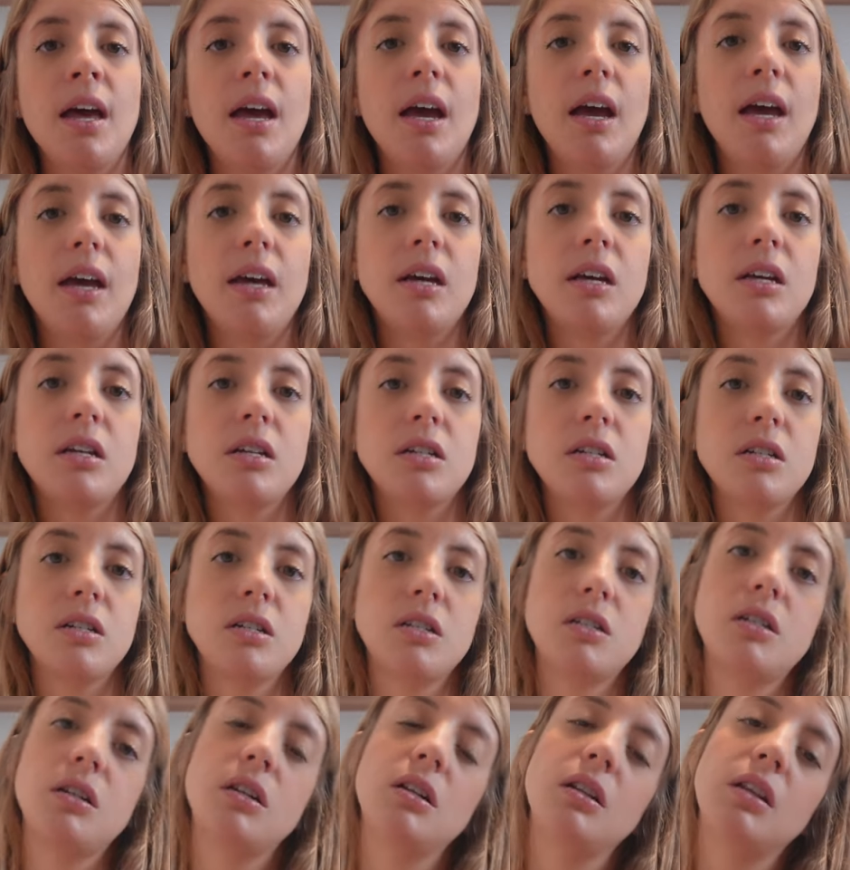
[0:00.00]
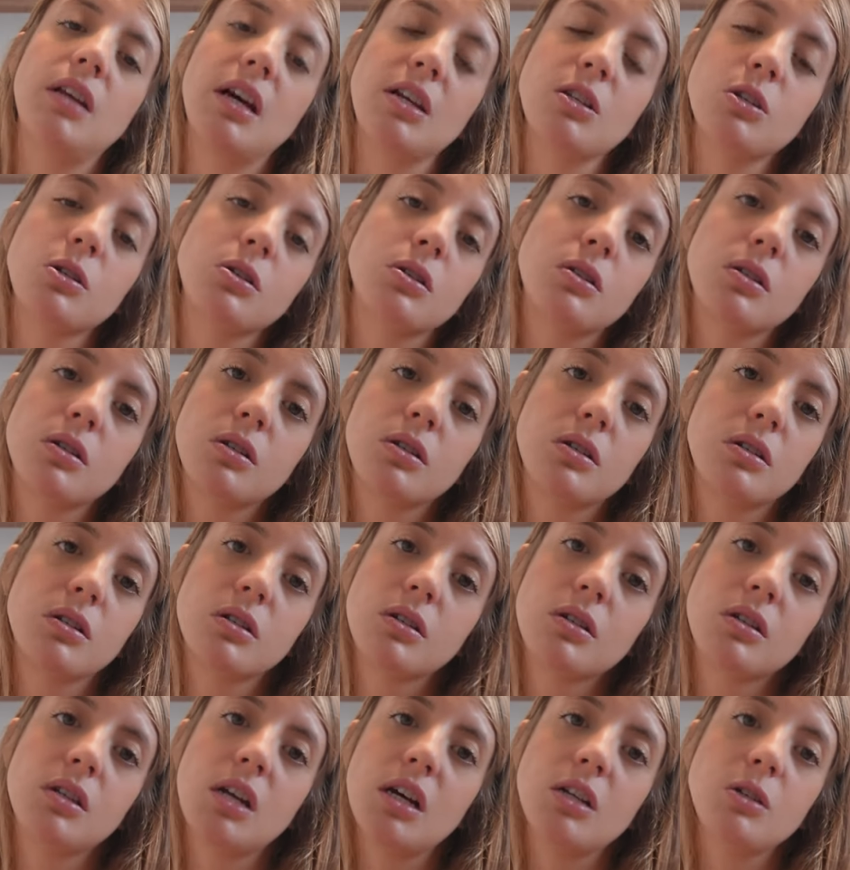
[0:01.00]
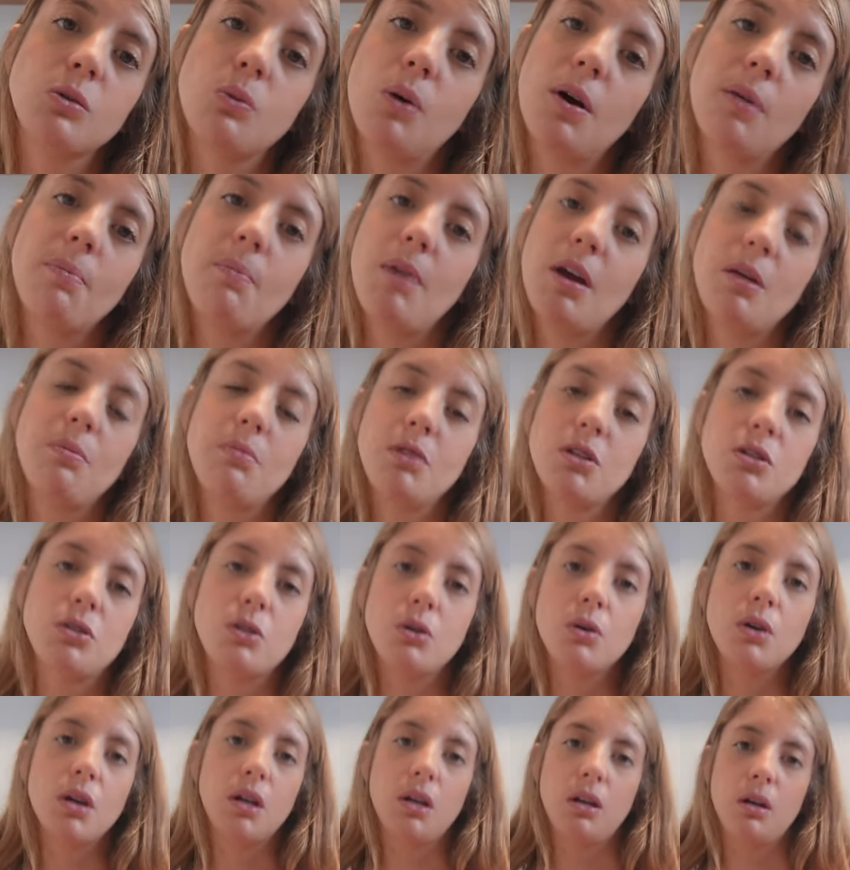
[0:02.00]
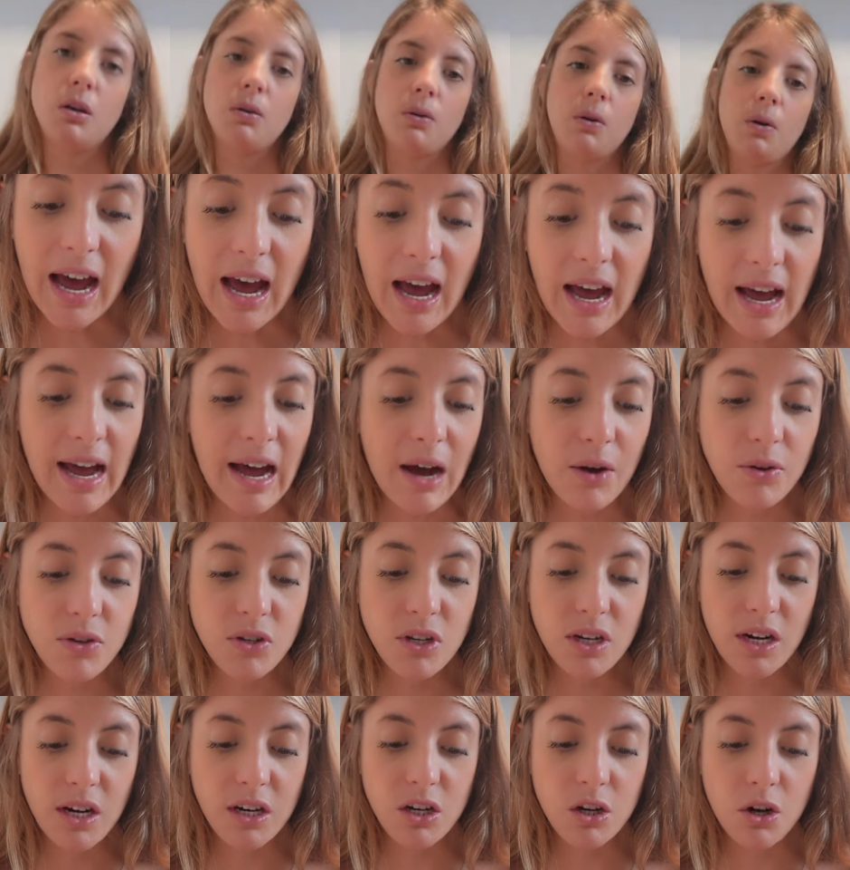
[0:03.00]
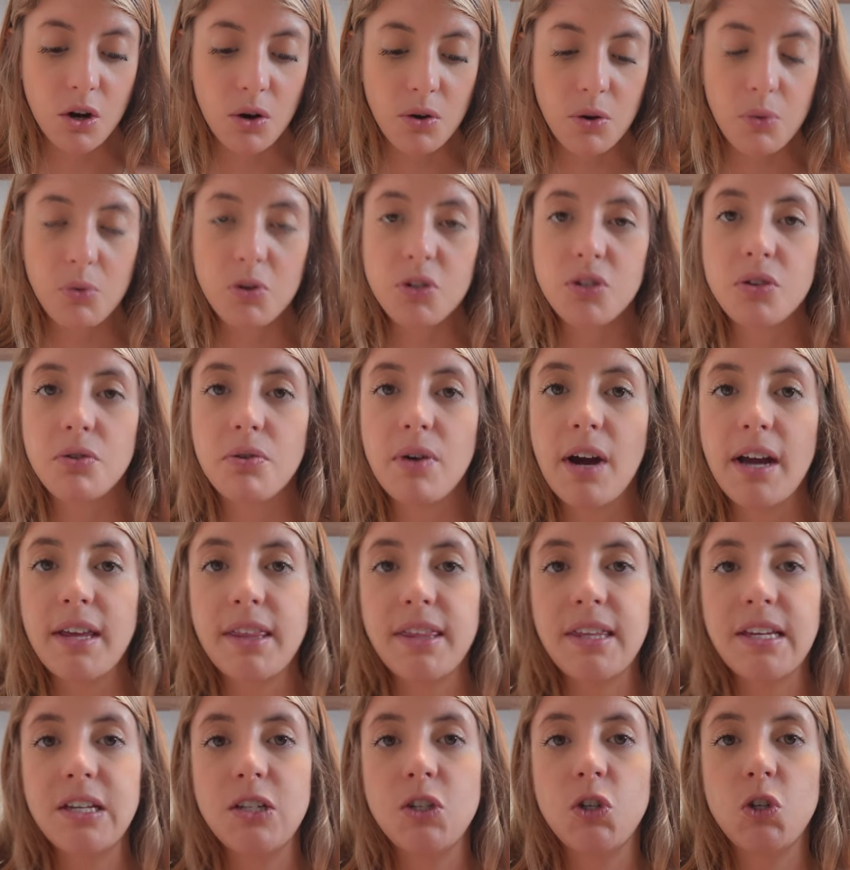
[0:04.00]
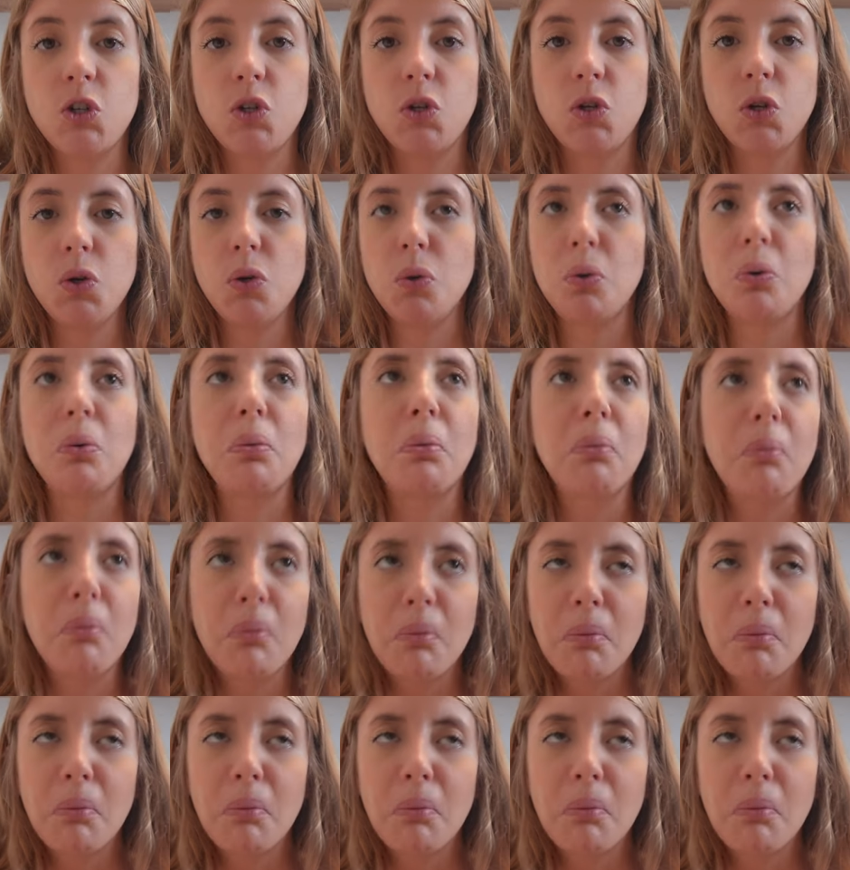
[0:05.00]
And that's what made me do it, you know? How did I know it was the right thing to do?